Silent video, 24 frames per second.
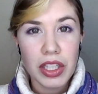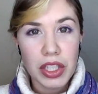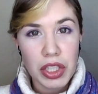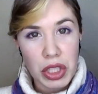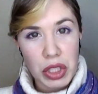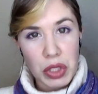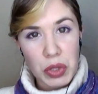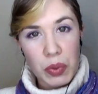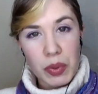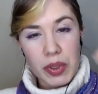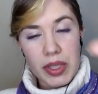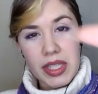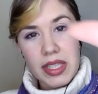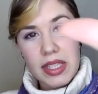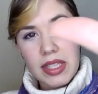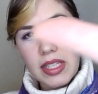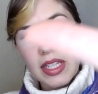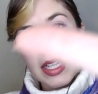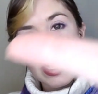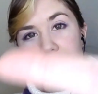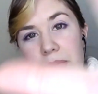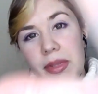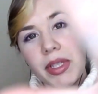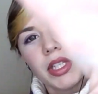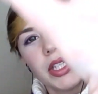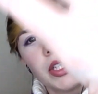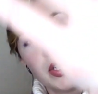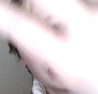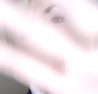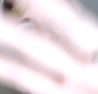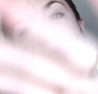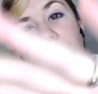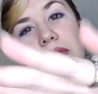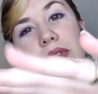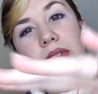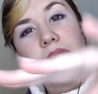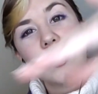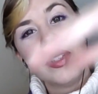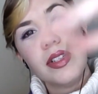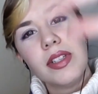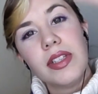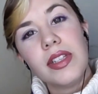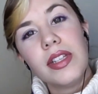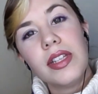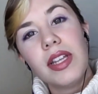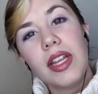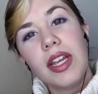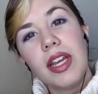to examine you
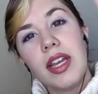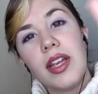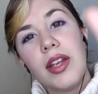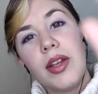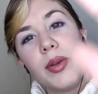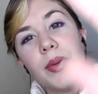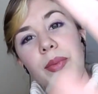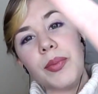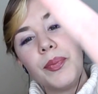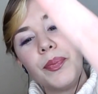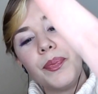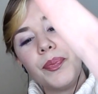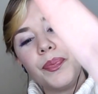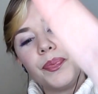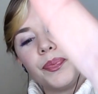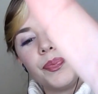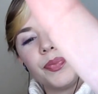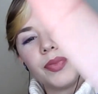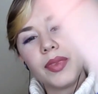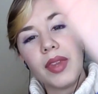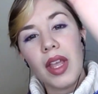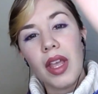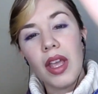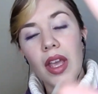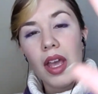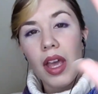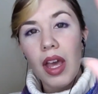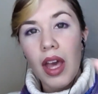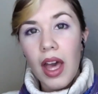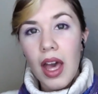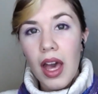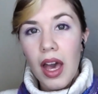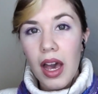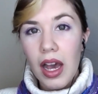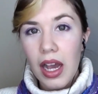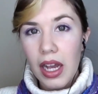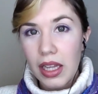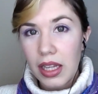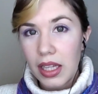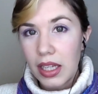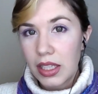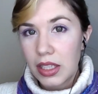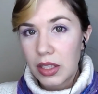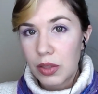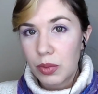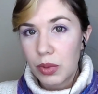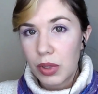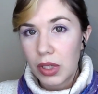today. I like
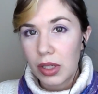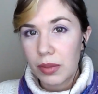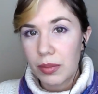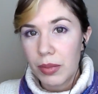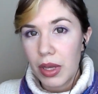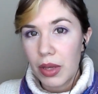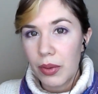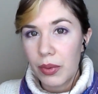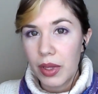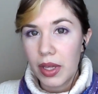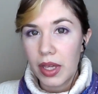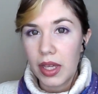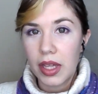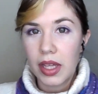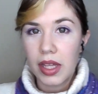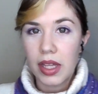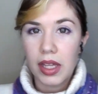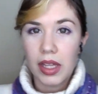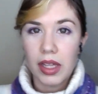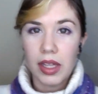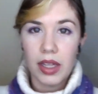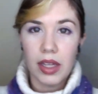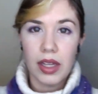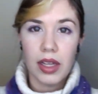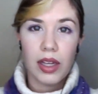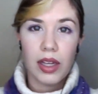to work my way